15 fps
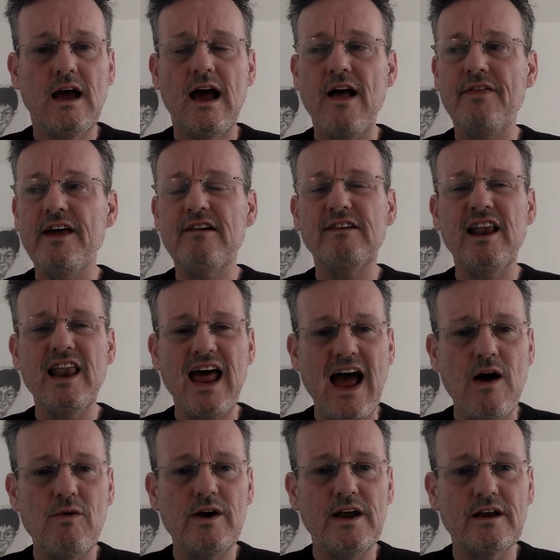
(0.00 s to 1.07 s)
And they're
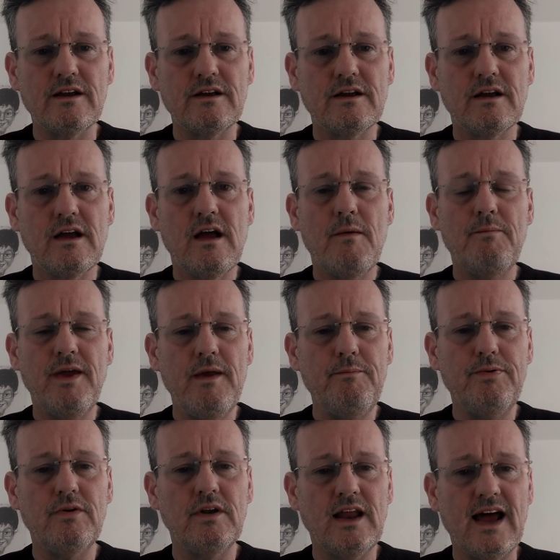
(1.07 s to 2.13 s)
allowing
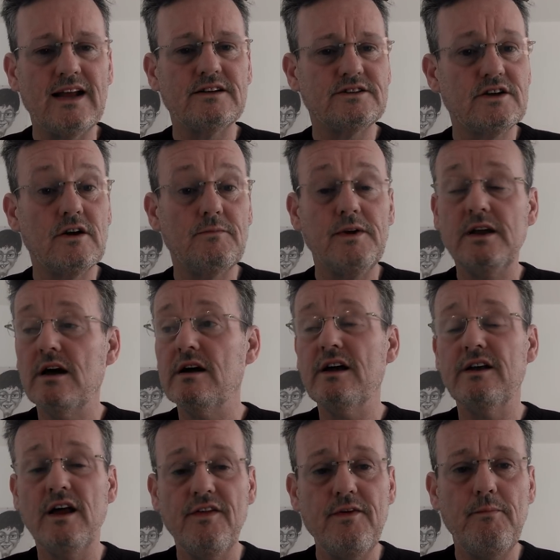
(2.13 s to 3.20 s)
people like Toby Young
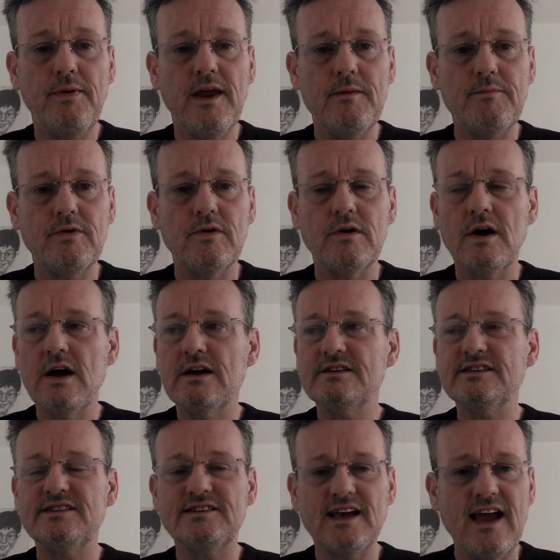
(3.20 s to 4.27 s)
and other people
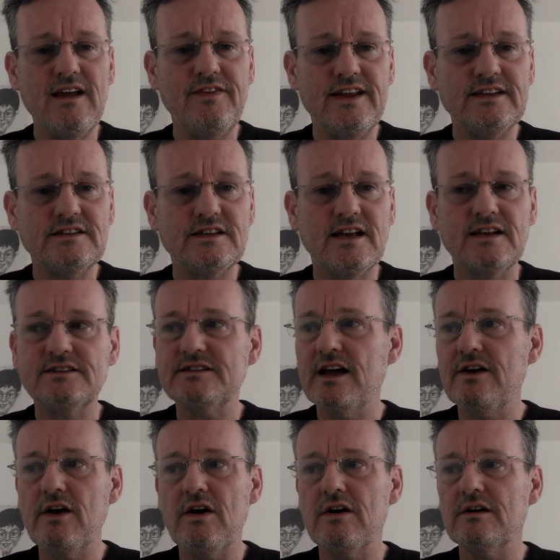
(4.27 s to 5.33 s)
to say these things.
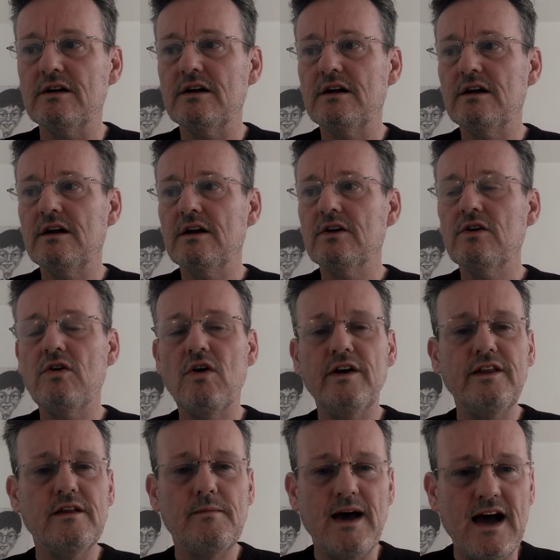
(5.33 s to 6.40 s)
They're not
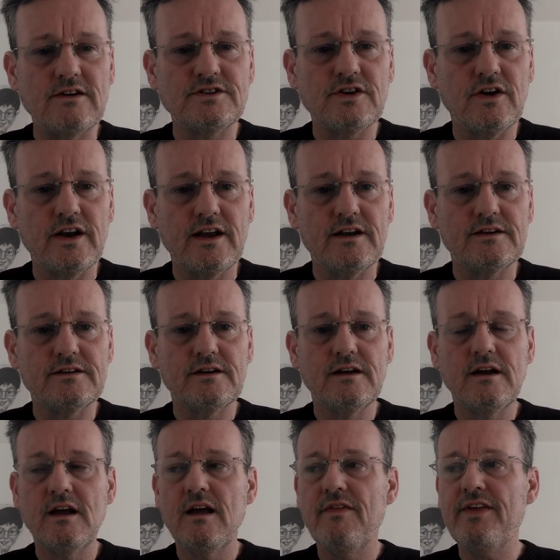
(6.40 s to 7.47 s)
calling them out on it.
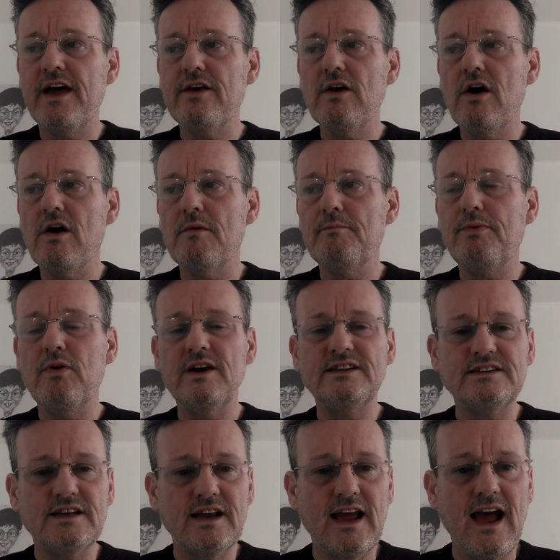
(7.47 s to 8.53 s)
They're not
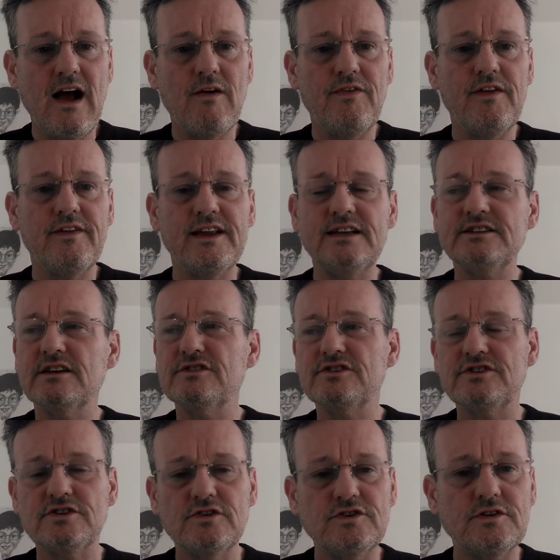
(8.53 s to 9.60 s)
pointing out that these
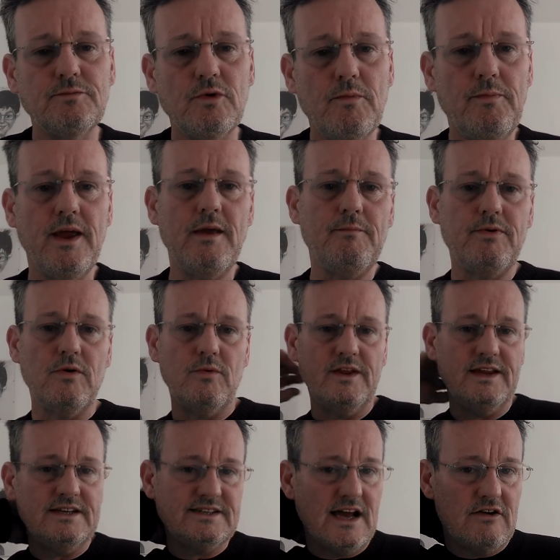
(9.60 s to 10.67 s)
unsuitable people with
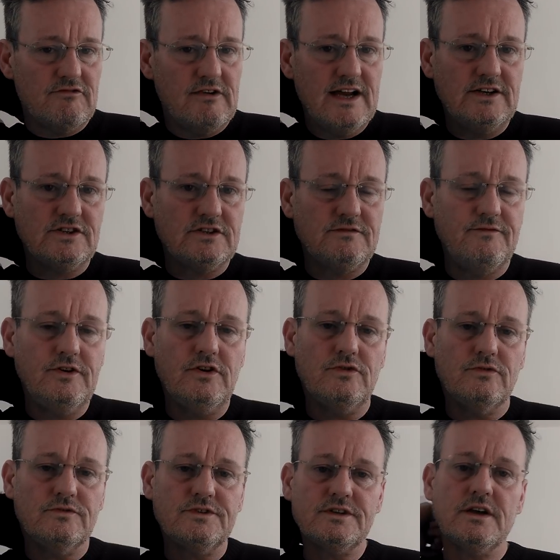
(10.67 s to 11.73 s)
these outrageous
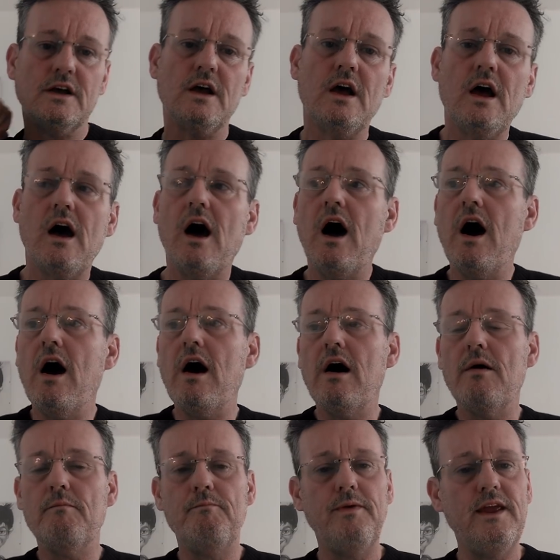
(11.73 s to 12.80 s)
views
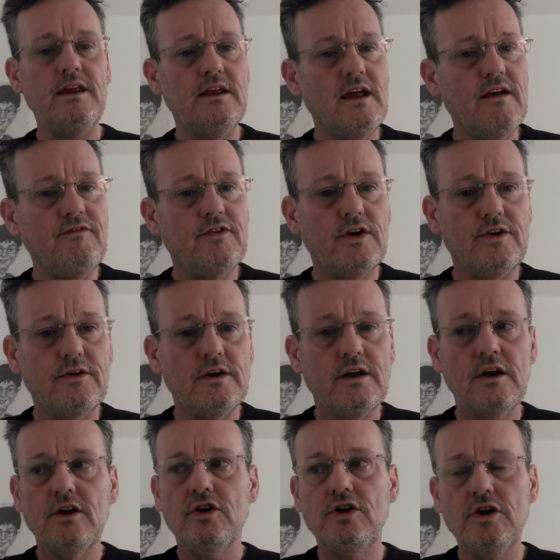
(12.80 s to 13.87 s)
are being given
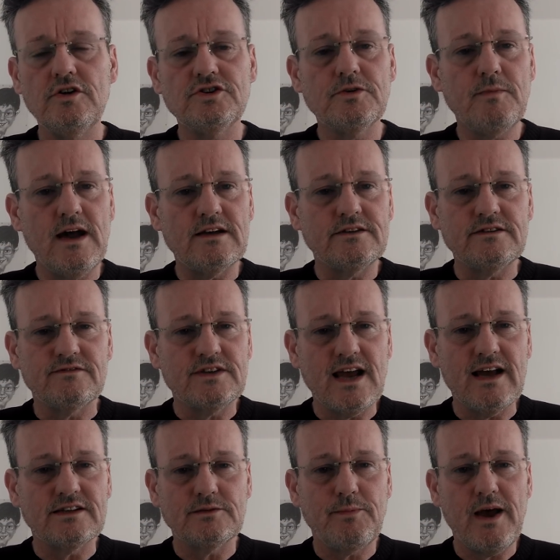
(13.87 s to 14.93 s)
huge amounts of
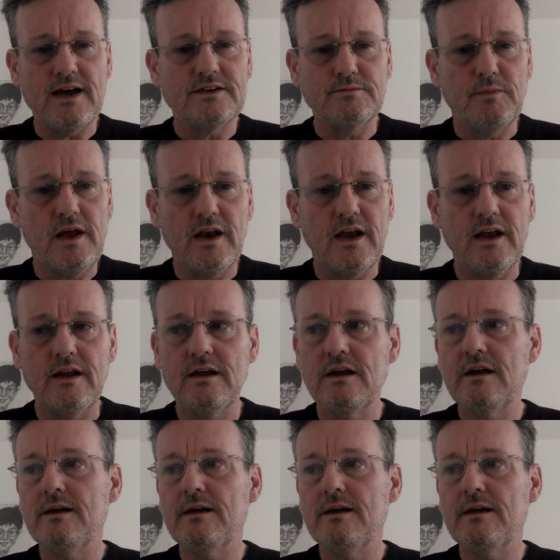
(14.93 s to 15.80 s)
taxpayers' money